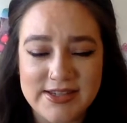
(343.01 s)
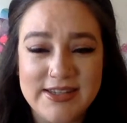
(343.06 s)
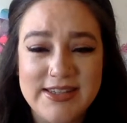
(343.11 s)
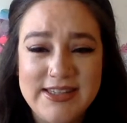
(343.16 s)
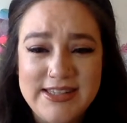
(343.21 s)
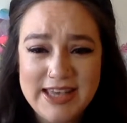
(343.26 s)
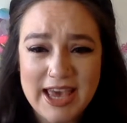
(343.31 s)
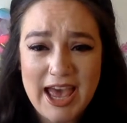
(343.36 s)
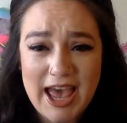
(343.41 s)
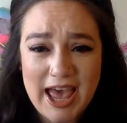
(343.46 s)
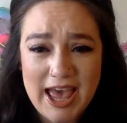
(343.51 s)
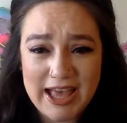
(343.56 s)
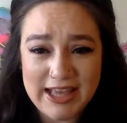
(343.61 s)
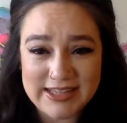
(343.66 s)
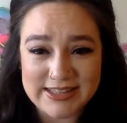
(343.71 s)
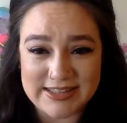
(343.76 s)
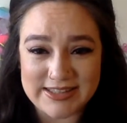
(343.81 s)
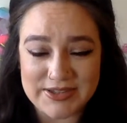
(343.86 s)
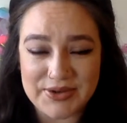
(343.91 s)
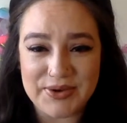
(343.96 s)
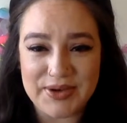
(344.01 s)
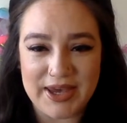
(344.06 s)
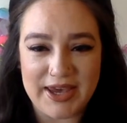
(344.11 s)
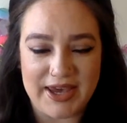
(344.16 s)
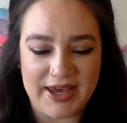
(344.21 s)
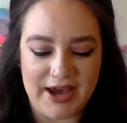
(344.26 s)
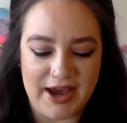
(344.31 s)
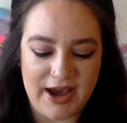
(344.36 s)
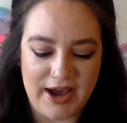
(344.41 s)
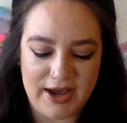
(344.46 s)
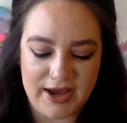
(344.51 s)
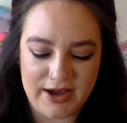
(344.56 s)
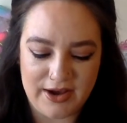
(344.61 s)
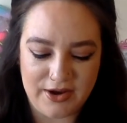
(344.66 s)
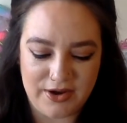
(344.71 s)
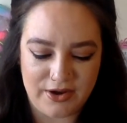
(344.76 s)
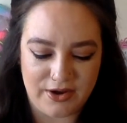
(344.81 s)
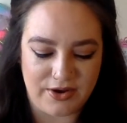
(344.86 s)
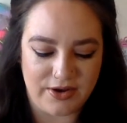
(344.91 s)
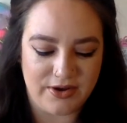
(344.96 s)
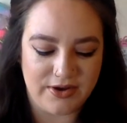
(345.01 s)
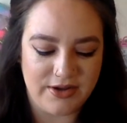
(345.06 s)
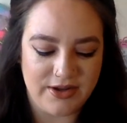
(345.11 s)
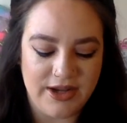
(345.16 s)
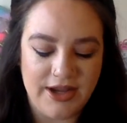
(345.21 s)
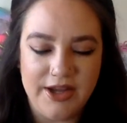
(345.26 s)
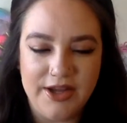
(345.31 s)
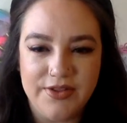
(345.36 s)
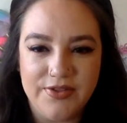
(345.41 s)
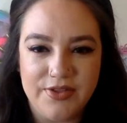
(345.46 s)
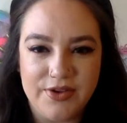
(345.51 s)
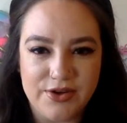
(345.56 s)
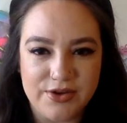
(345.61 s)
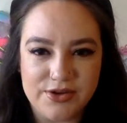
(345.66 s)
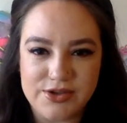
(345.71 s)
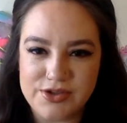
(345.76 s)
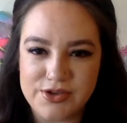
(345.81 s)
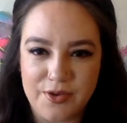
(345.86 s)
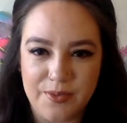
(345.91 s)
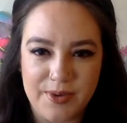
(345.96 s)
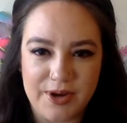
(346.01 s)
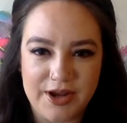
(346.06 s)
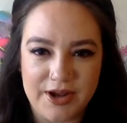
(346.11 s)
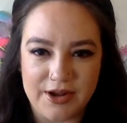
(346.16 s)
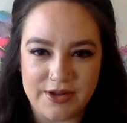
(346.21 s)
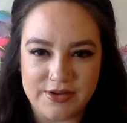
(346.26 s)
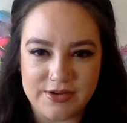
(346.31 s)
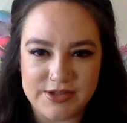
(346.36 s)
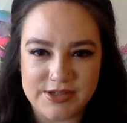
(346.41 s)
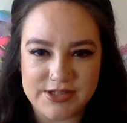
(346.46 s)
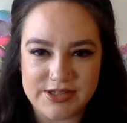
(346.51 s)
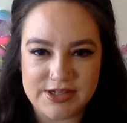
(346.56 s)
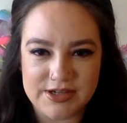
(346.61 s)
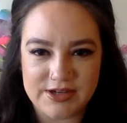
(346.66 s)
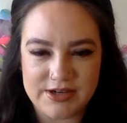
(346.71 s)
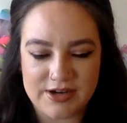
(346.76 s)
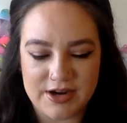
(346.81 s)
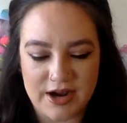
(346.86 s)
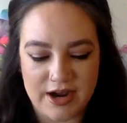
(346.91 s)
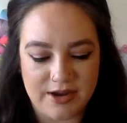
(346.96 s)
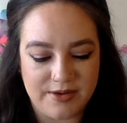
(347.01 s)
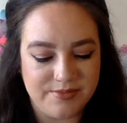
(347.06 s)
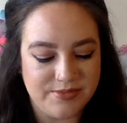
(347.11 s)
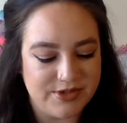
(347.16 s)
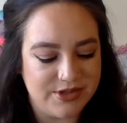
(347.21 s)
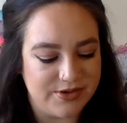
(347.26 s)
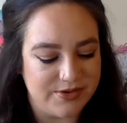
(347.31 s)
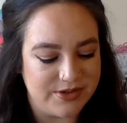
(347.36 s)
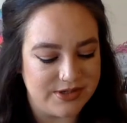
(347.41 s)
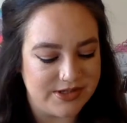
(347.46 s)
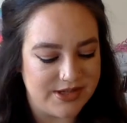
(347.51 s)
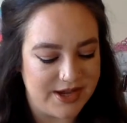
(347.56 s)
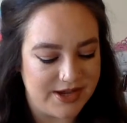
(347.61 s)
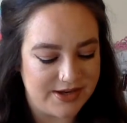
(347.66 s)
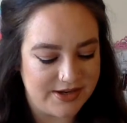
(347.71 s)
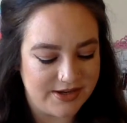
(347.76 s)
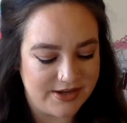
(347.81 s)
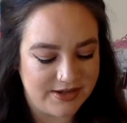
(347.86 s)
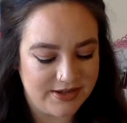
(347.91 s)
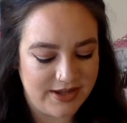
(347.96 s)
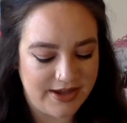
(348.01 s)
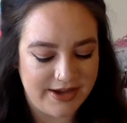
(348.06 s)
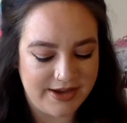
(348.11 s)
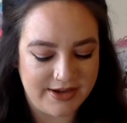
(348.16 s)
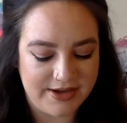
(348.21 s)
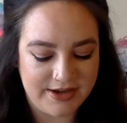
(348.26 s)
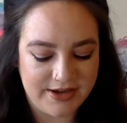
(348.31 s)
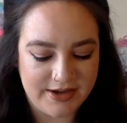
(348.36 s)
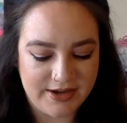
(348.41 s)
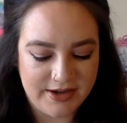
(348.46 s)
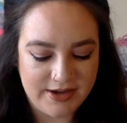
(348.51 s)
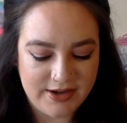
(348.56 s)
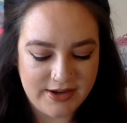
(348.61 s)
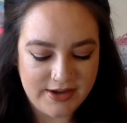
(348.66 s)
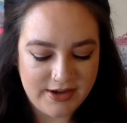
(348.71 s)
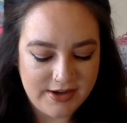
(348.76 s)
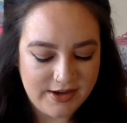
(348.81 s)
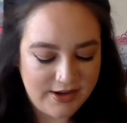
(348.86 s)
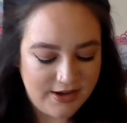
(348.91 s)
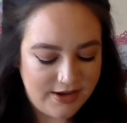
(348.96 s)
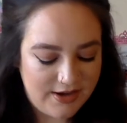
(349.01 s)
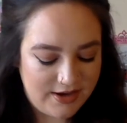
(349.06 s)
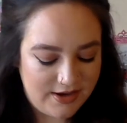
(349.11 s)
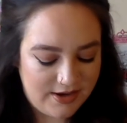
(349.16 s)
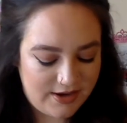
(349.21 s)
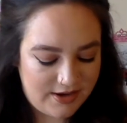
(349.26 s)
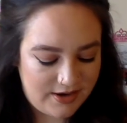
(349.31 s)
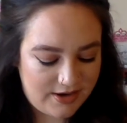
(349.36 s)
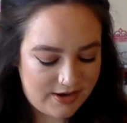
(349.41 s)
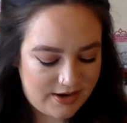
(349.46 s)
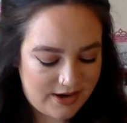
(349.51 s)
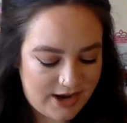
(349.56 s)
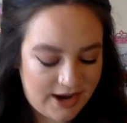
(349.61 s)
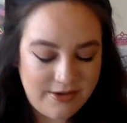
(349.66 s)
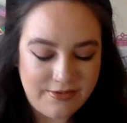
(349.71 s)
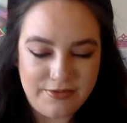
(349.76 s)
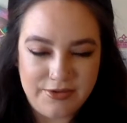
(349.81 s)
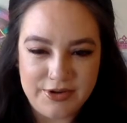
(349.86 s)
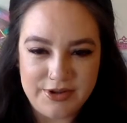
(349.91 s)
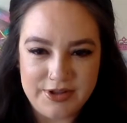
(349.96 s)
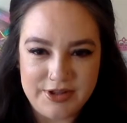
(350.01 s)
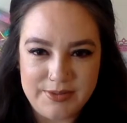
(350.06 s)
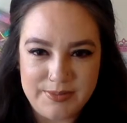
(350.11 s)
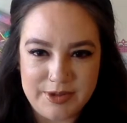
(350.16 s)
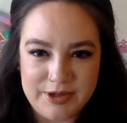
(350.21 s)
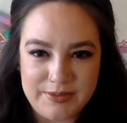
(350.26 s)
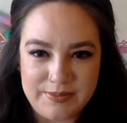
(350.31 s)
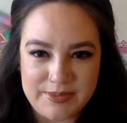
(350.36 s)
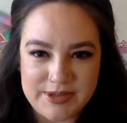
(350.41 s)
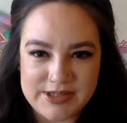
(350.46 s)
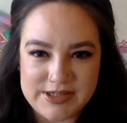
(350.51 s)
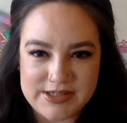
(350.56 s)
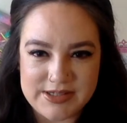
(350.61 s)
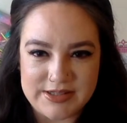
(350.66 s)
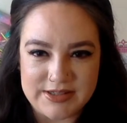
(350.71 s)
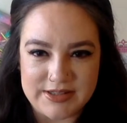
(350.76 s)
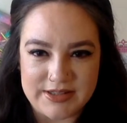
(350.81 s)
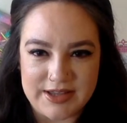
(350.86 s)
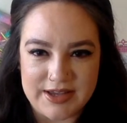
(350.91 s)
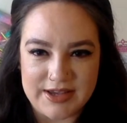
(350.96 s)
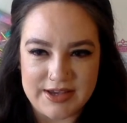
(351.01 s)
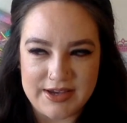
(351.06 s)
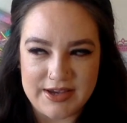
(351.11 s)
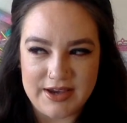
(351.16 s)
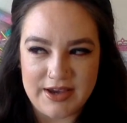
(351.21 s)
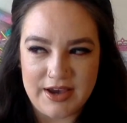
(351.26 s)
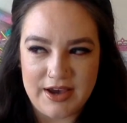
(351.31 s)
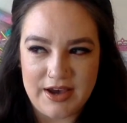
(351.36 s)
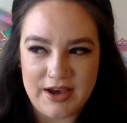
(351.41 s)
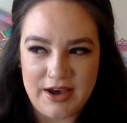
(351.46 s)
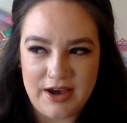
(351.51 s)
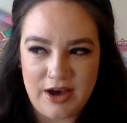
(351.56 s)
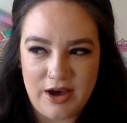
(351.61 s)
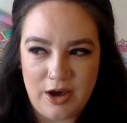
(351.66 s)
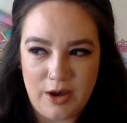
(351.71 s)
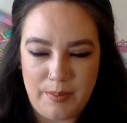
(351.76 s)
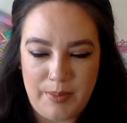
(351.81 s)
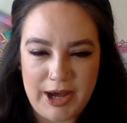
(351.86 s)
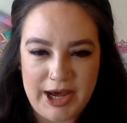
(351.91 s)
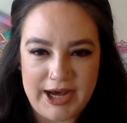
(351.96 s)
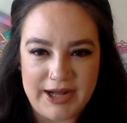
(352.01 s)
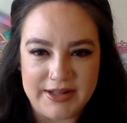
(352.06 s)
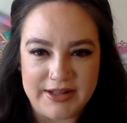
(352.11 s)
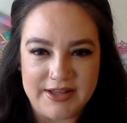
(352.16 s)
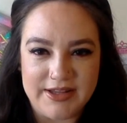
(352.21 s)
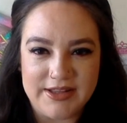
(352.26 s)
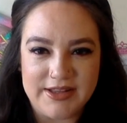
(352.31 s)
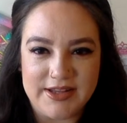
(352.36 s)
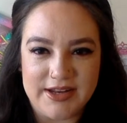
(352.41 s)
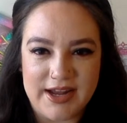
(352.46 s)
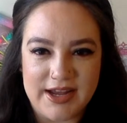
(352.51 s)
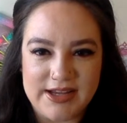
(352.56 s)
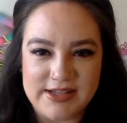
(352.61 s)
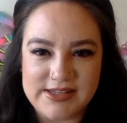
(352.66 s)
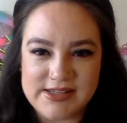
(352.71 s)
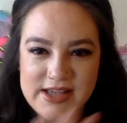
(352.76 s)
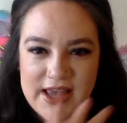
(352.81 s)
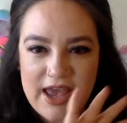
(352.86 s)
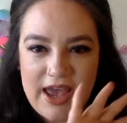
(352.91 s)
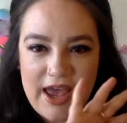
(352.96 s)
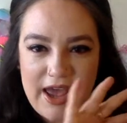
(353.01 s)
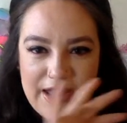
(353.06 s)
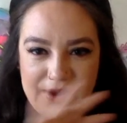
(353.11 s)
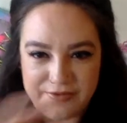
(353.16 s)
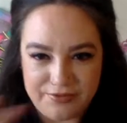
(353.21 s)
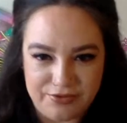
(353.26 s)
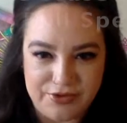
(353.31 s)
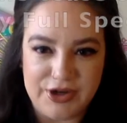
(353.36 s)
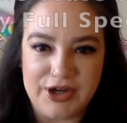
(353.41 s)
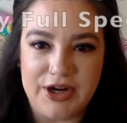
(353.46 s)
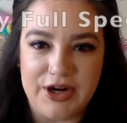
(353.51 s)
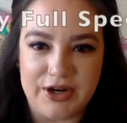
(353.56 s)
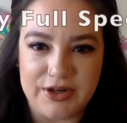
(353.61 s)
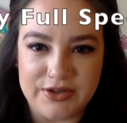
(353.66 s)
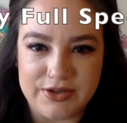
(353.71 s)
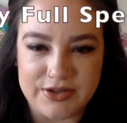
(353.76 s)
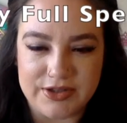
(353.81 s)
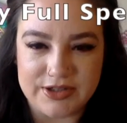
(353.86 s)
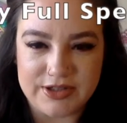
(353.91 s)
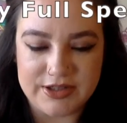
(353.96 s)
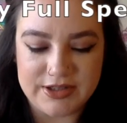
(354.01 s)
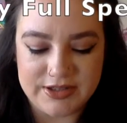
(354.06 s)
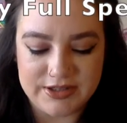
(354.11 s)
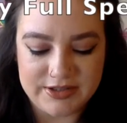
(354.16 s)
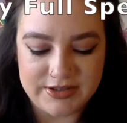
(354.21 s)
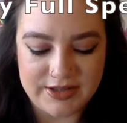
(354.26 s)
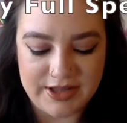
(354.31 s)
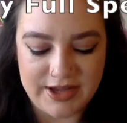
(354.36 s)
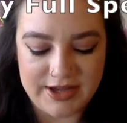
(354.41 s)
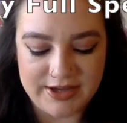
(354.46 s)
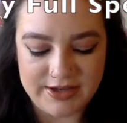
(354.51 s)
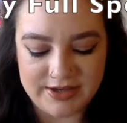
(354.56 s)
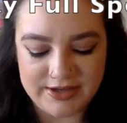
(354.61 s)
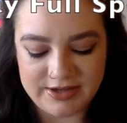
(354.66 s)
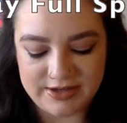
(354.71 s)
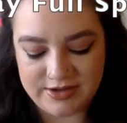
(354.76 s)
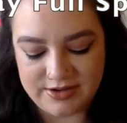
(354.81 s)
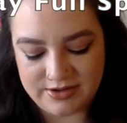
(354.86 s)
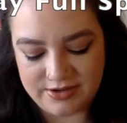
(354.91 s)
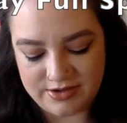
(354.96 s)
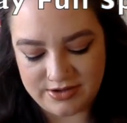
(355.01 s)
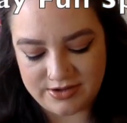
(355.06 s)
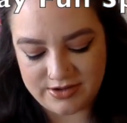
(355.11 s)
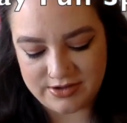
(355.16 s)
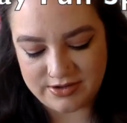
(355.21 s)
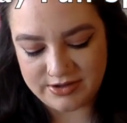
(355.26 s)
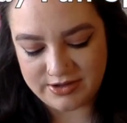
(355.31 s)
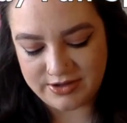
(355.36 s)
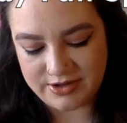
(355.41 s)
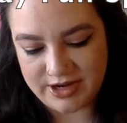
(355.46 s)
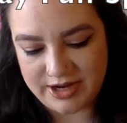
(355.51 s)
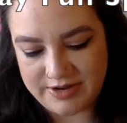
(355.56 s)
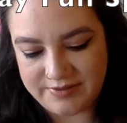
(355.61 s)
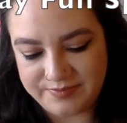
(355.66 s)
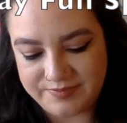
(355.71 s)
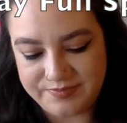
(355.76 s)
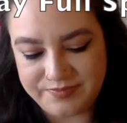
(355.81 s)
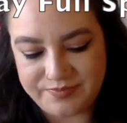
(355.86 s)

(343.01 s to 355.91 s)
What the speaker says: Yes. Okay. Oh, there are so many colors in here. I'm so excited. Like, I've really been missing like a palette that has every color. Like, okay.